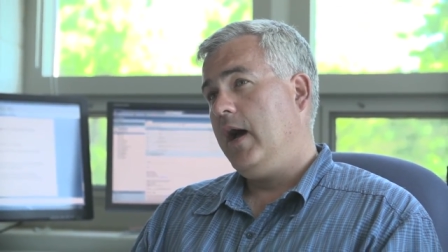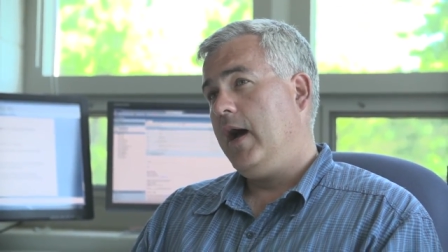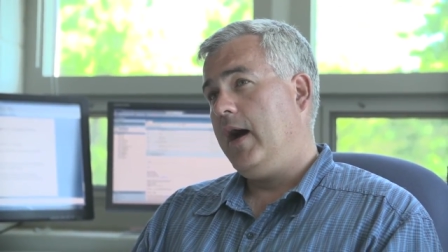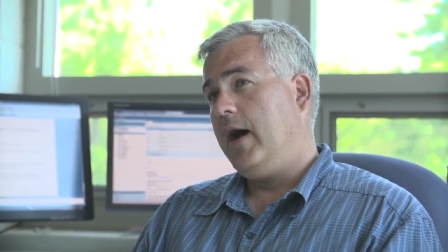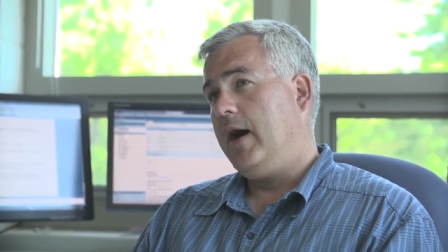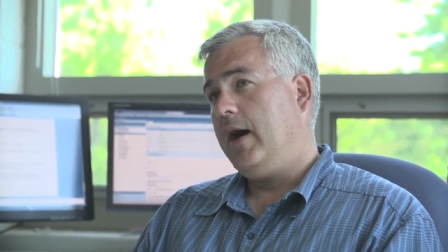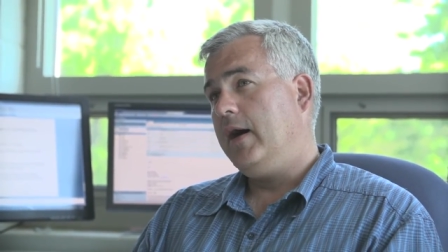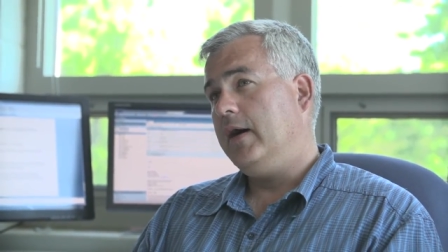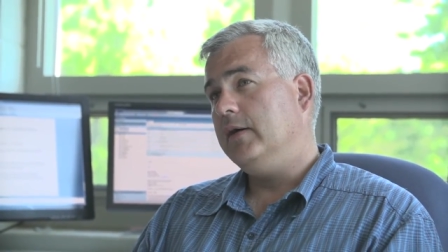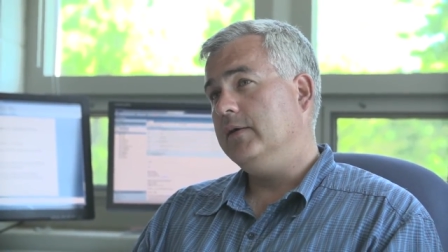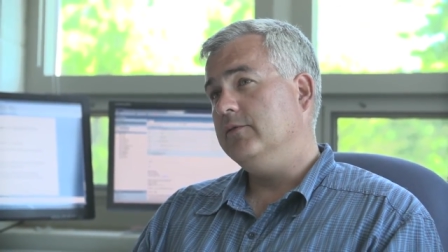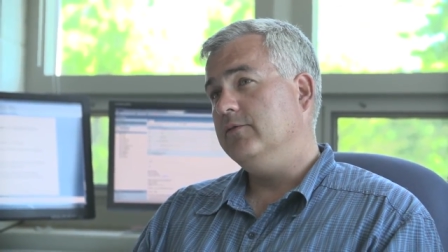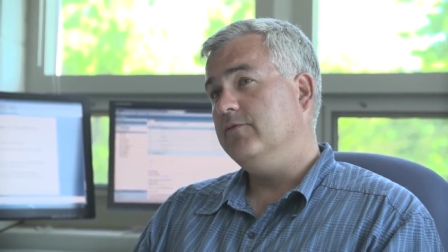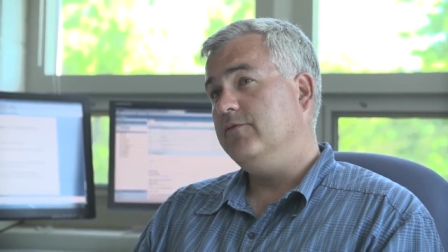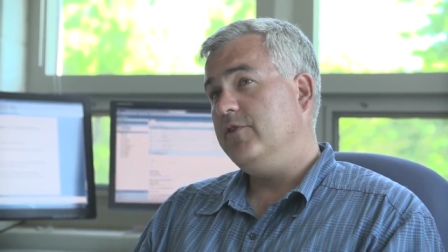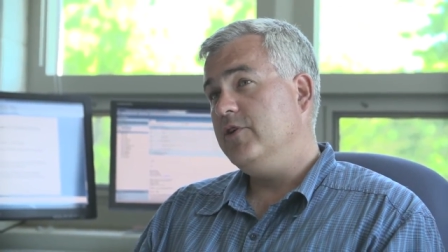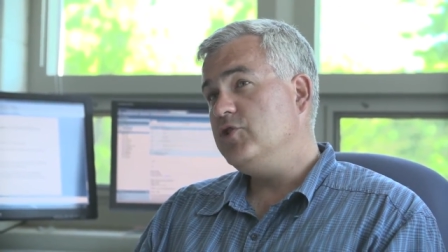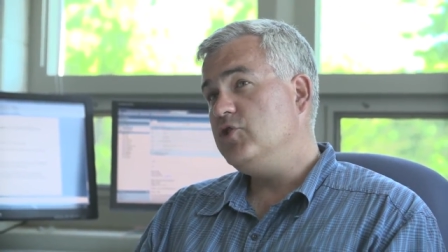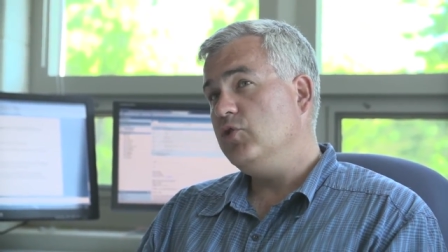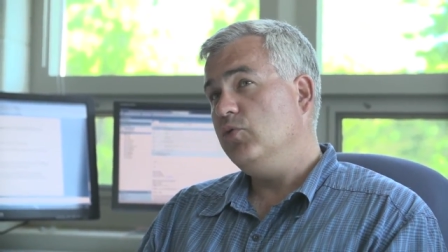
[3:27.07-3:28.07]
uh,
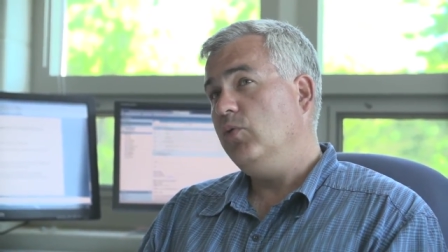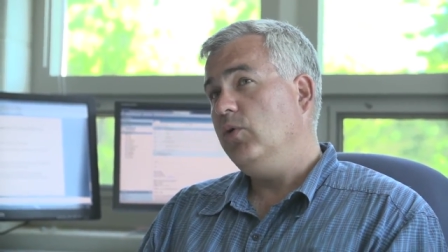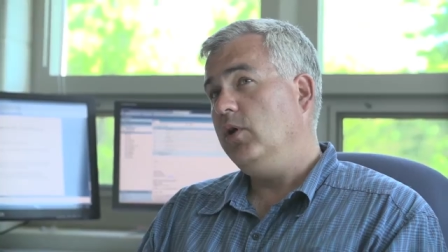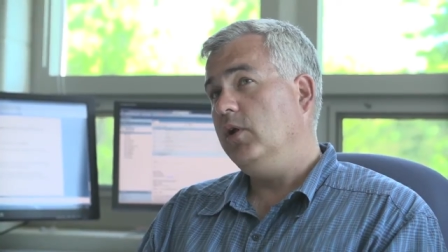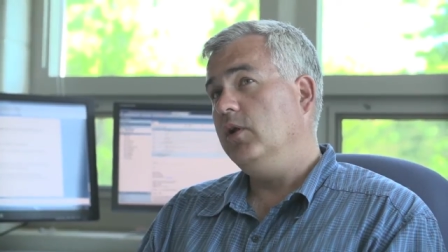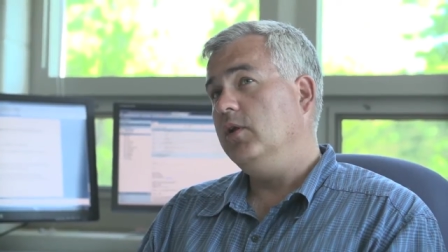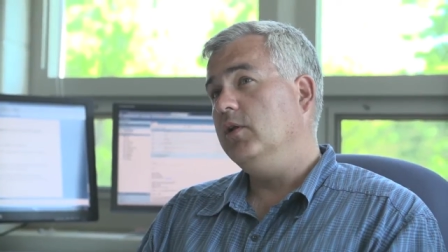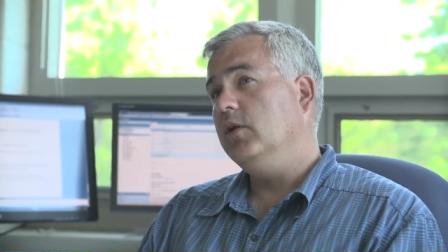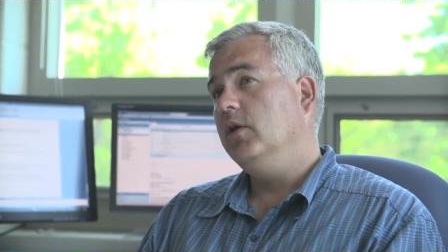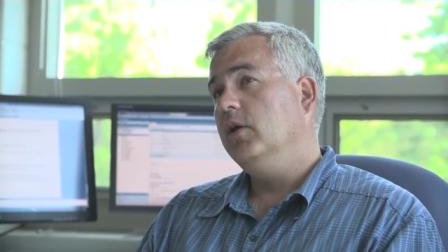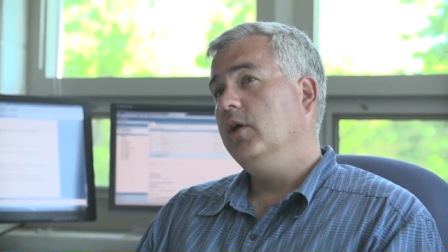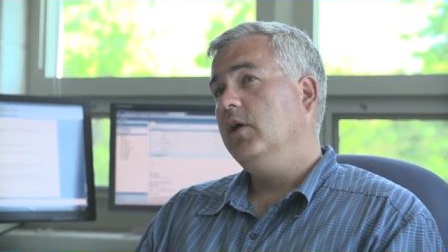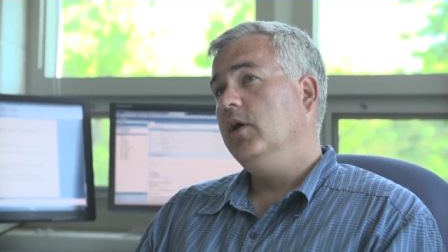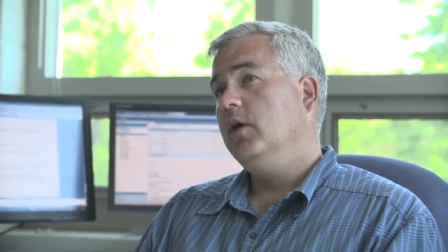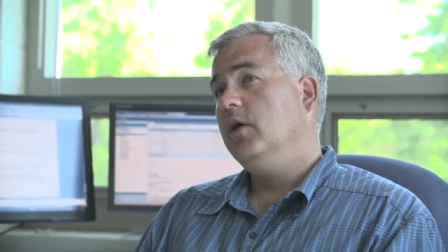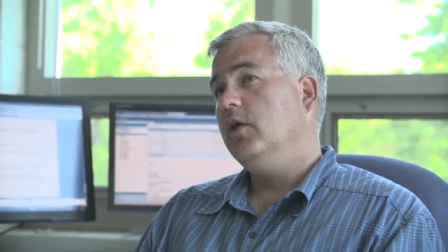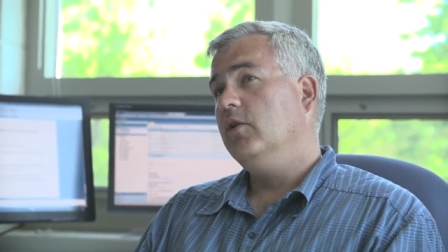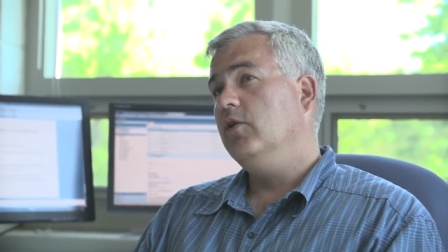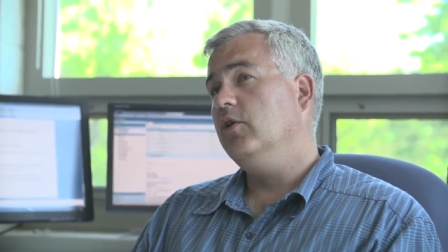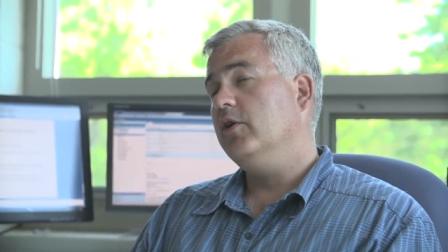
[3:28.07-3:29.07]
visual
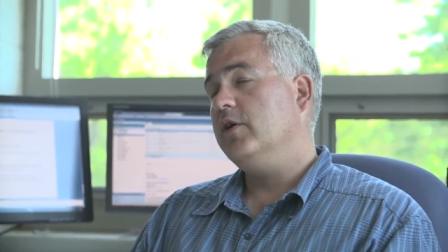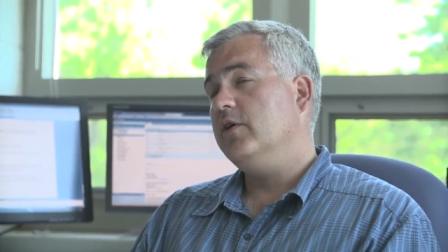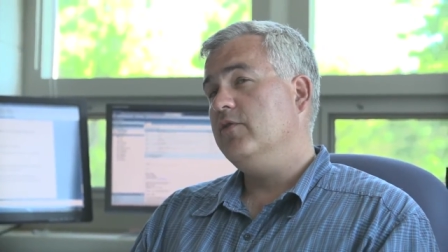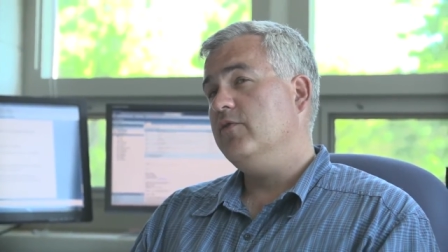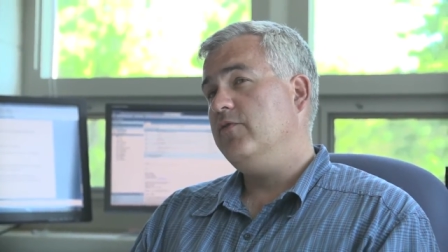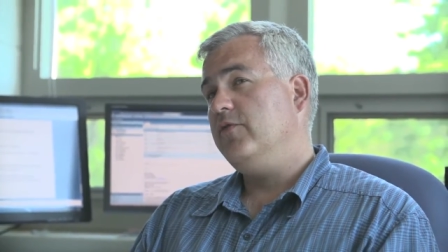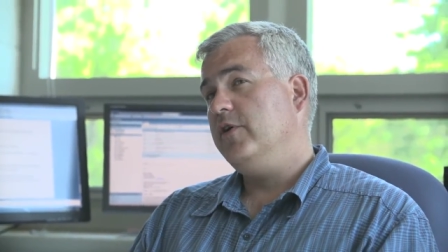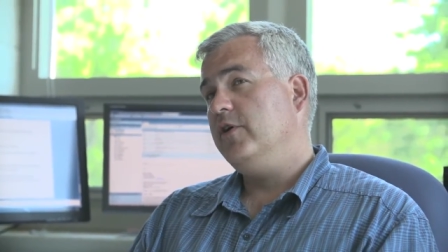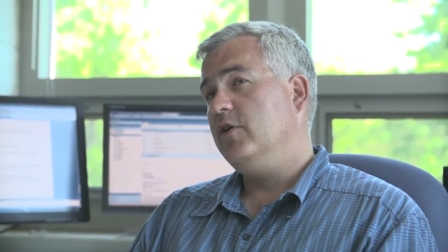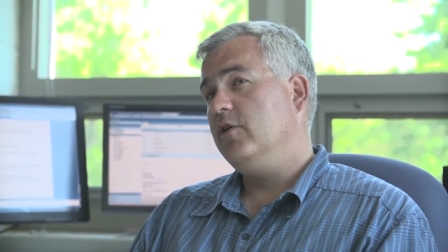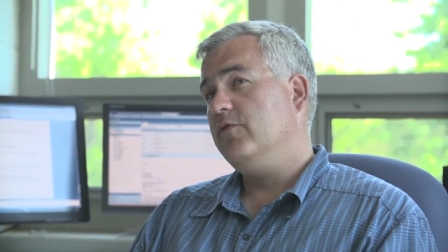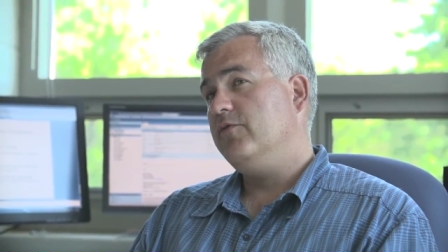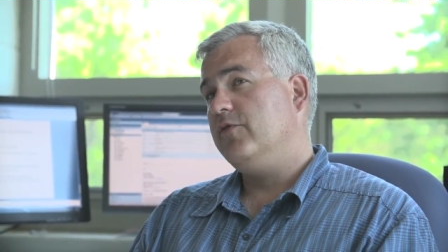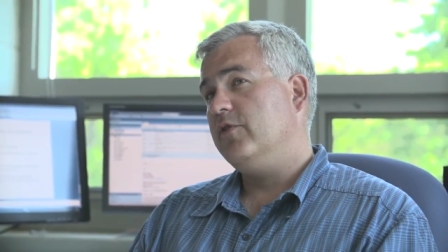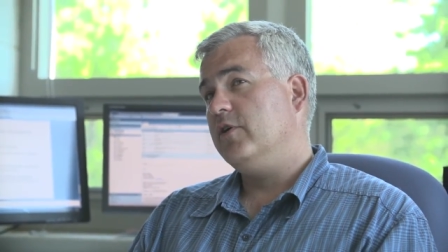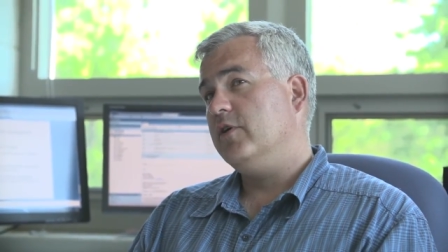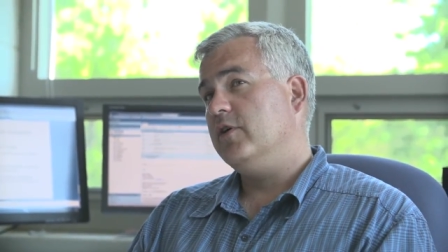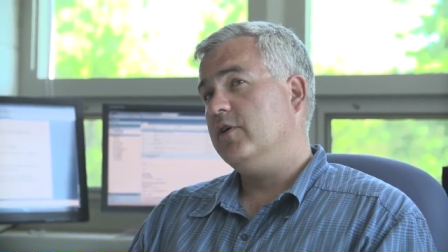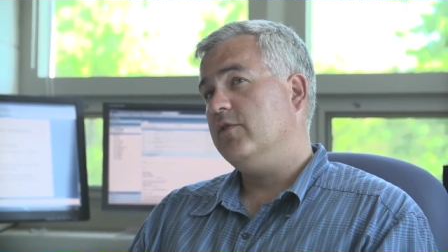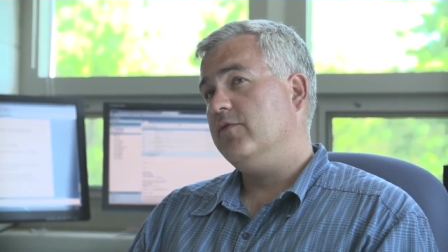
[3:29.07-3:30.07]
look and feel
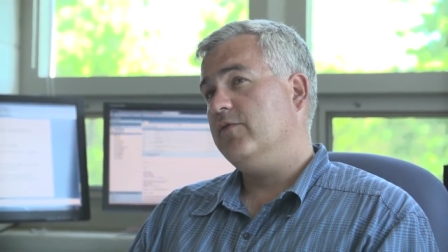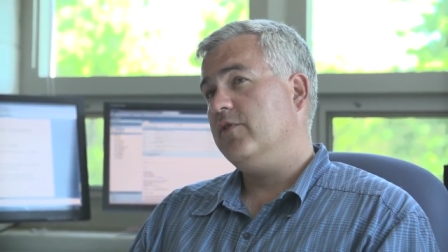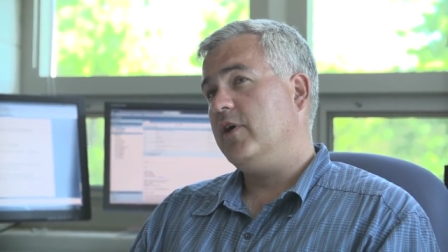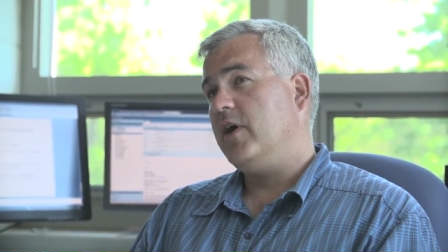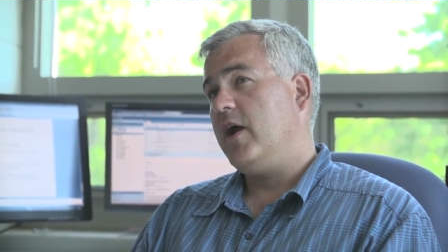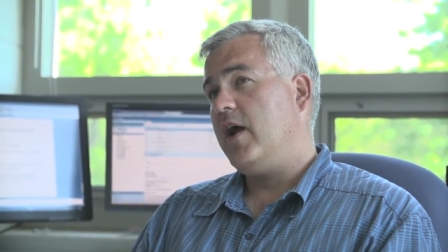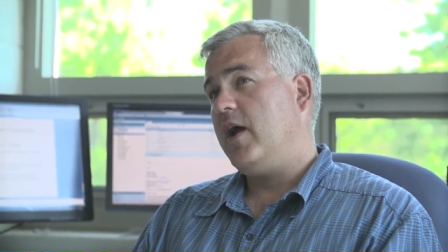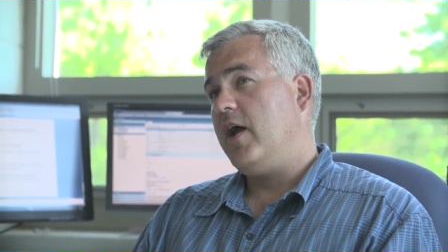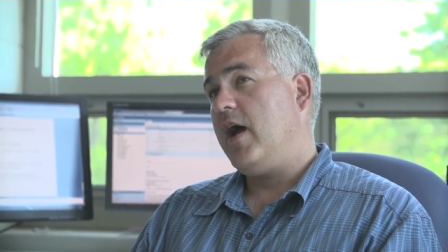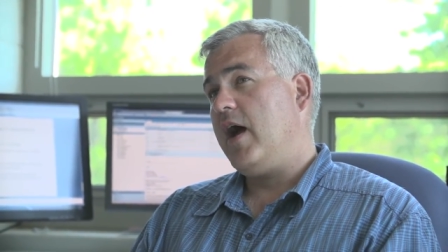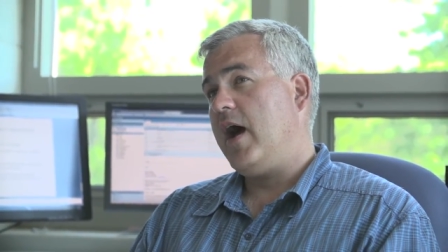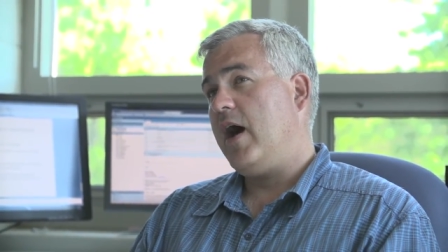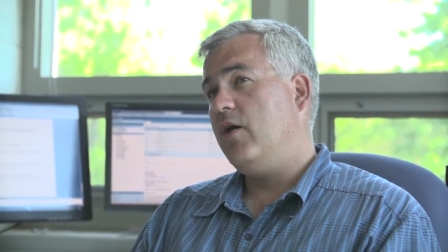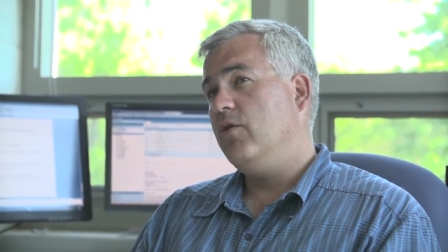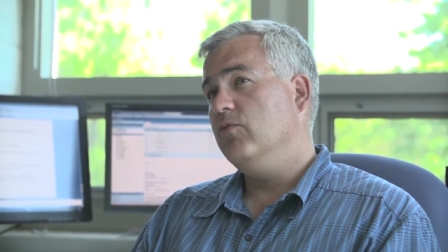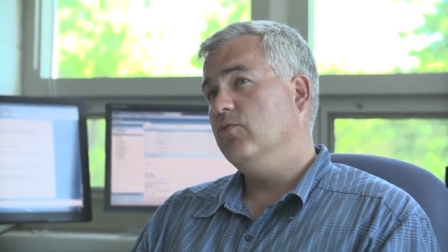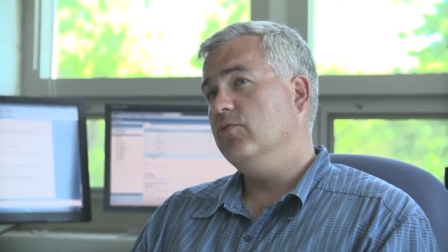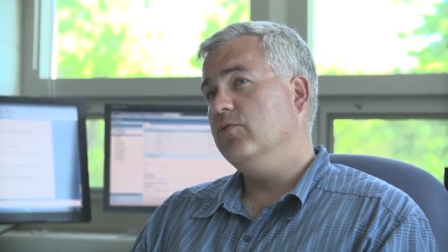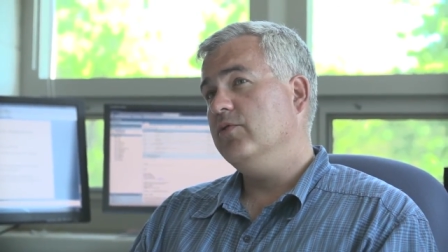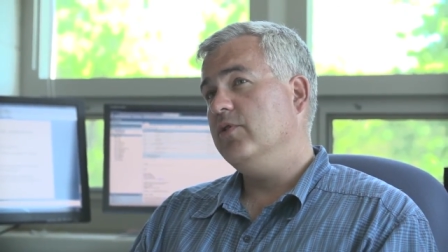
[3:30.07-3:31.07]
for, for
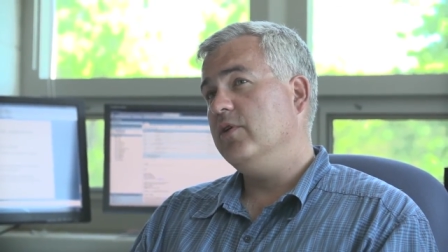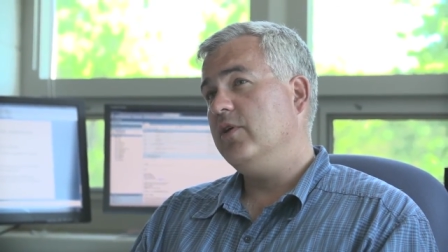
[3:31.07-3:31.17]
how,